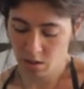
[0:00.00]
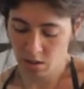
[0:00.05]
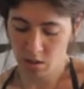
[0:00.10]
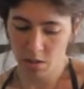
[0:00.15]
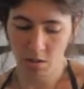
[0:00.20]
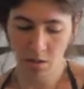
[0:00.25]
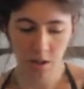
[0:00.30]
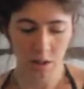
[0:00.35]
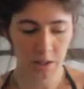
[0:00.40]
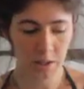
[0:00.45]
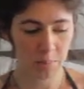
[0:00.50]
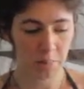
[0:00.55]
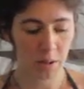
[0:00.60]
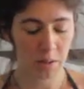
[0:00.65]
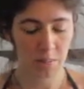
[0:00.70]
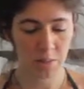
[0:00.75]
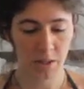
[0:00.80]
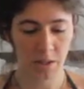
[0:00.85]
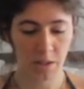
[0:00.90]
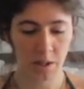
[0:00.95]
You guys
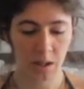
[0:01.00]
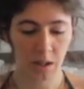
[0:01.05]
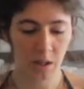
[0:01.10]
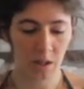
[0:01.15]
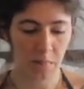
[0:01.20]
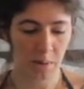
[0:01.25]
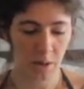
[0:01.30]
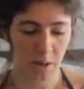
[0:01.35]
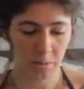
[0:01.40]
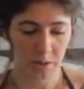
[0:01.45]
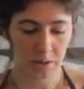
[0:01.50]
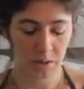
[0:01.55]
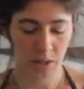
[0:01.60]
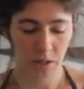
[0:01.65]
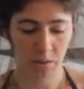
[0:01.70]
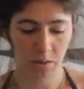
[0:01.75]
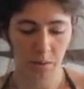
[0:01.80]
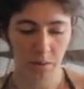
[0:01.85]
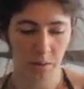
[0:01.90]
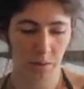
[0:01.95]
might be thinking about a
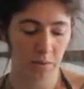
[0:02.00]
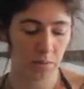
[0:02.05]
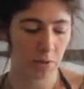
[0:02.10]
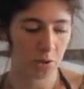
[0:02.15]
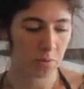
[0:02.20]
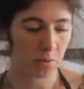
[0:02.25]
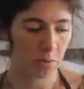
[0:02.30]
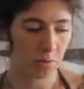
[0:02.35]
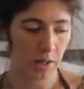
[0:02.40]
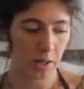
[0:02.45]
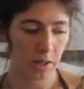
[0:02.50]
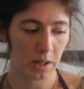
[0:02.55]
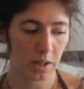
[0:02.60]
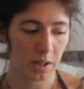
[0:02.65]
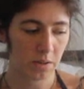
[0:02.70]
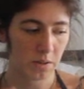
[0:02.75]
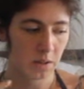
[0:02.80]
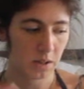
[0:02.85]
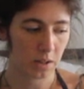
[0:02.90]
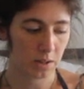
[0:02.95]
particular individual right
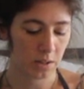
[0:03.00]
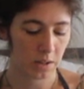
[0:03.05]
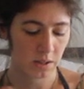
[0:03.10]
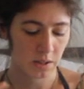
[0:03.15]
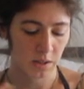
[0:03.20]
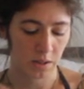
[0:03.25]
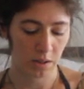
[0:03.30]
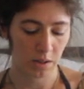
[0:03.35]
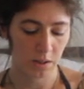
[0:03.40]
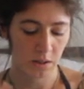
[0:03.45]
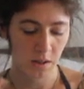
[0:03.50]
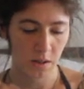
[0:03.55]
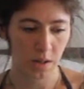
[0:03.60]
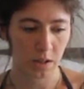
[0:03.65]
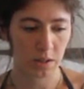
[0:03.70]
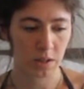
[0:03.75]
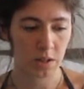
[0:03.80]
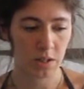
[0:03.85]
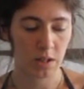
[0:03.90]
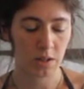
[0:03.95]
now, considering the
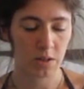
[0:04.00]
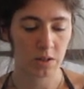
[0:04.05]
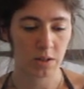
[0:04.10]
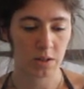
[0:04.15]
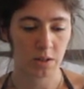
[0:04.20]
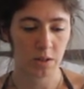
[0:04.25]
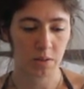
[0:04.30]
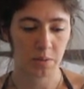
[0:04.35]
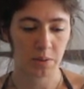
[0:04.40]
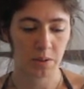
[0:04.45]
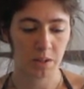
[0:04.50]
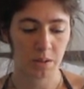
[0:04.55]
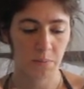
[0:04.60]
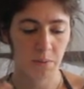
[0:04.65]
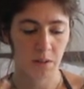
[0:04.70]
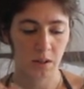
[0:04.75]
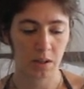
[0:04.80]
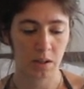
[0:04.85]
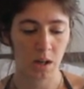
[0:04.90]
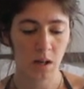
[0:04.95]
cards that I just saw when I
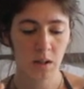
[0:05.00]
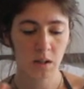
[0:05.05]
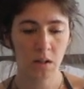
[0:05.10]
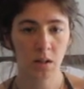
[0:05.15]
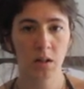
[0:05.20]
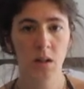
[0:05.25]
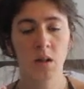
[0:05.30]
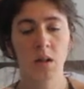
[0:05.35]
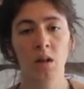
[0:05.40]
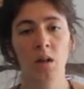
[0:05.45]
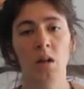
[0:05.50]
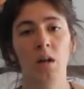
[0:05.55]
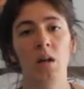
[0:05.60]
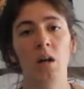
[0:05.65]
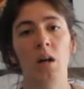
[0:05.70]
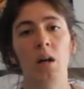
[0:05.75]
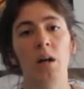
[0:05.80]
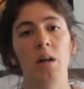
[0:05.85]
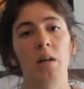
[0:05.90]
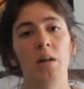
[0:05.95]
split the deck.
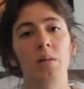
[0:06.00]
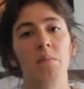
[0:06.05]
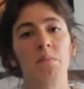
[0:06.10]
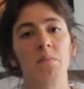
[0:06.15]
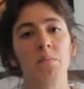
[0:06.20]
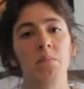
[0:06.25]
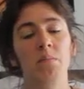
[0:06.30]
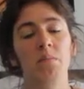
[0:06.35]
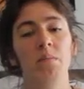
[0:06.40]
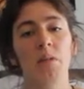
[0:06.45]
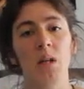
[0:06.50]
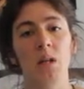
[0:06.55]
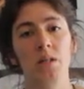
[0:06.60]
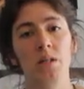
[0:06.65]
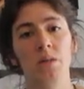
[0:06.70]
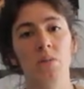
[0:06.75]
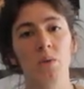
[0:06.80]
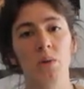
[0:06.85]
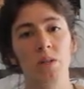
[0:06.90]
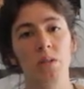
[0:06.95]
The
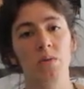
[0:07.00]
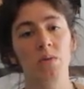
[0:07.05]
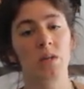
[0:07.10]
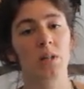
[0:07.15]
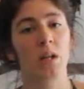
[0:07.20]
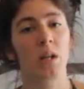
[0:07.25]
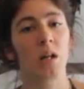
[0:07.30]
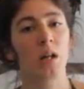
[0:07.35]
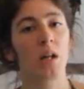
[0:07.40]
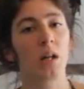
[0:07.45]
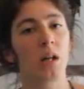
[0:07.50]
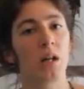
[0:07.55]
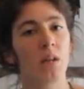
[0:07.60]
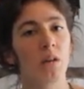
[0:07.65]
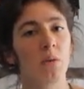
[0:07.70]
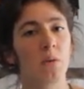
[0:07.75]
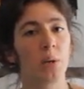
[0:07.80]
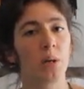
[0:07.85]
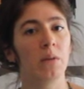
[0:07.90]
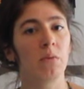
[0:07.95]
Ace of Wands was there and the
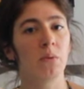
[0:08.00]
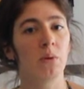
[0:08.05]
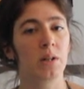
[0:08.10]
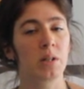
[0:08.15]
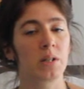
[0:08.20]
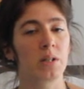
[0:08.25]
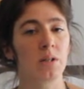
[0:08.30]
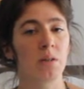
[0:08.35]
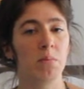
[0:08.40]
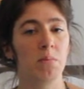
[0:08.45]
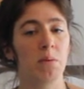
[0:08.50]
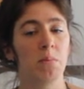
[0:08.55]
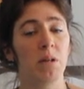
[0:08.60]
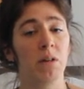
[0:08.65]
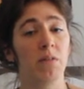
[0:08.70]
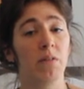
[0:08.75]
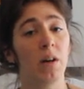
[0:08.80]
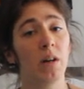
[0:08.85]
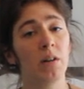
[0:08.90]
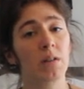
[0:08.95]
Queen of Wands, so it may be
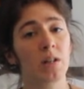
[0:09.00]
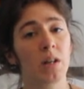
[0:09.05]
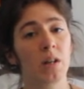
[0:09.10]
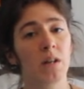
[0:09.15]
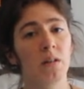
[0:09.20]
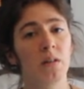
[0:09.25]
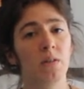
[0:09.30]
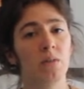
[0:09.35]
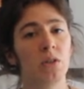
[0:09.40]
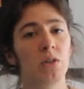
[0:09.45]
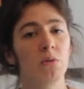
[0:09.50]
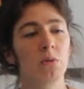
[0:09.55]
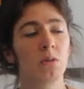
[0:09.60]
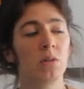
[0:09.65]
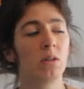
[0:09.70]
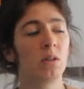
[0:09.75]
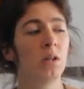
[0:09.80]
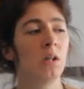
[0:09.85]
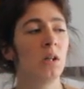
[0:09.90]
a fire sign individual.